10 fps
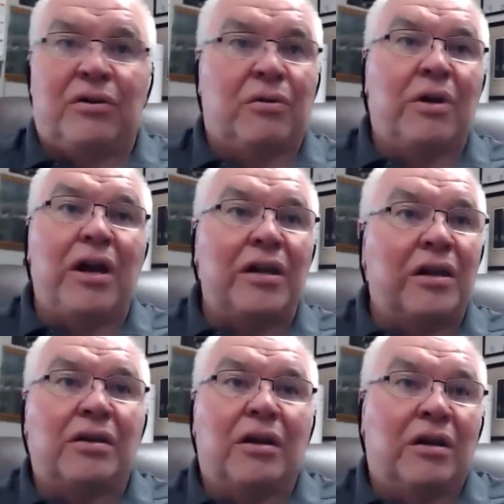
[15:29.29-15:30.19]
create
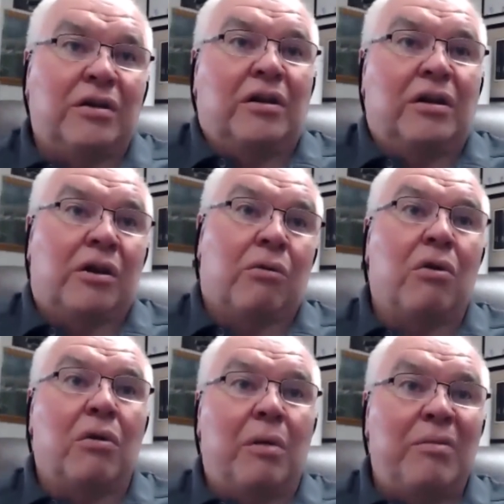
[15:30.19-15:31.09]

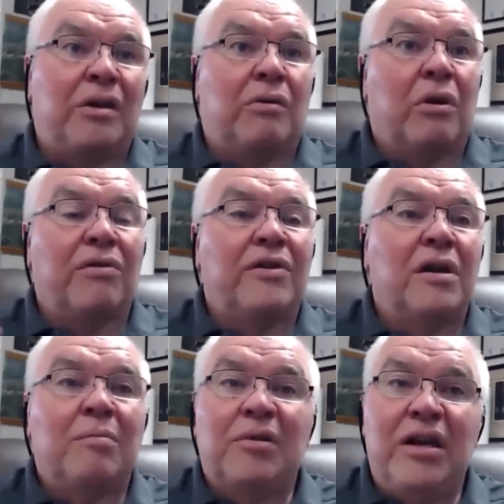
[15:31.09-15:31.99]
a big growth
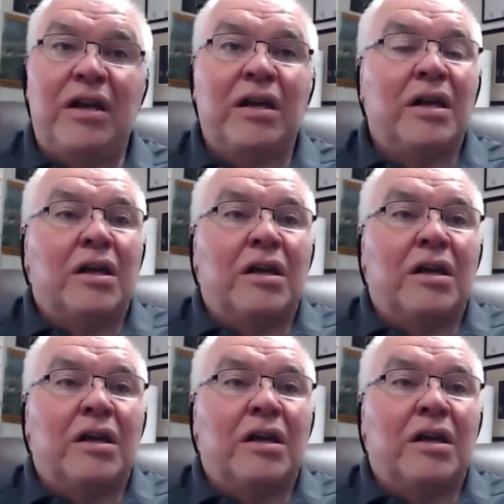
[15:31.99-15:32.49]
company.